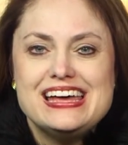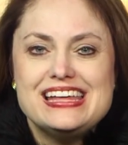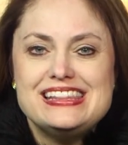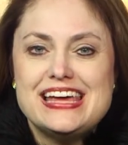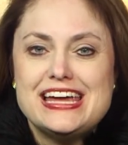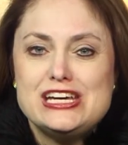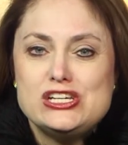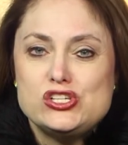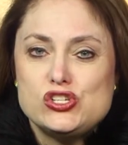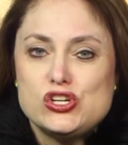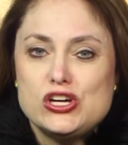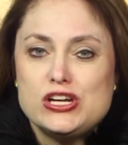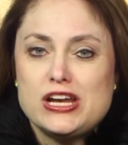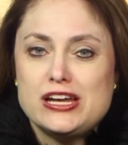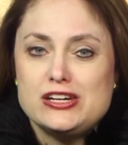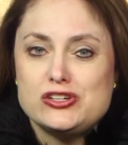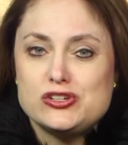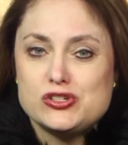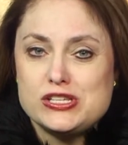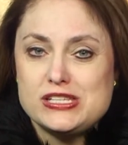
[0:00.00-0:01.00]
They should
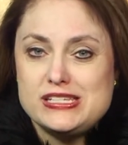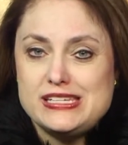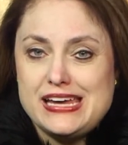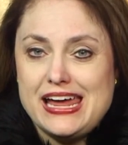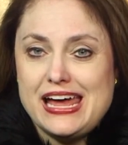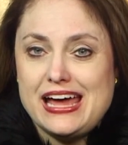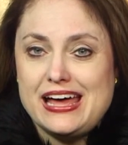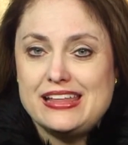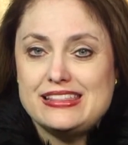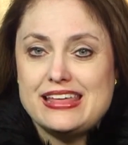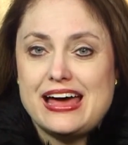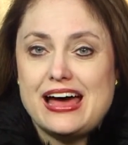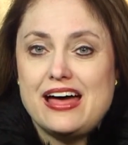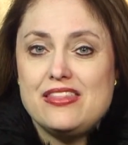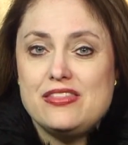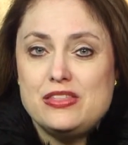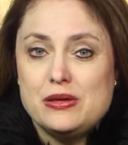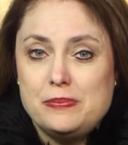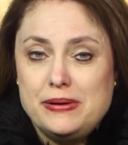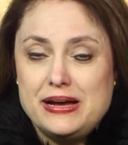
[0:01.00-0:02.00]
understand
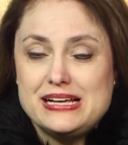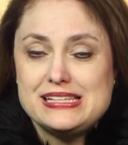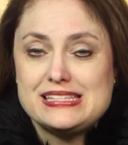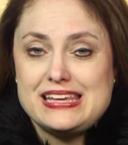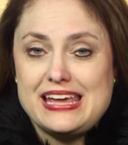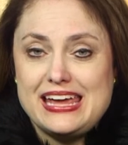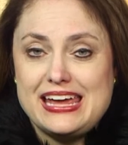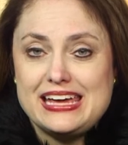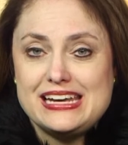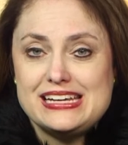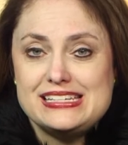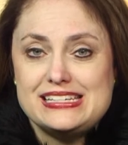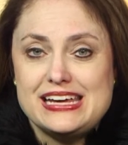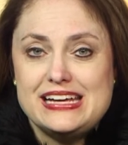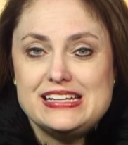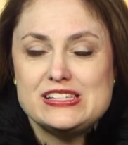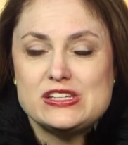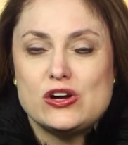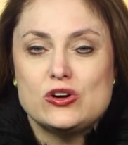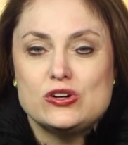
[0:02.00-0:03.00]
that the best candidates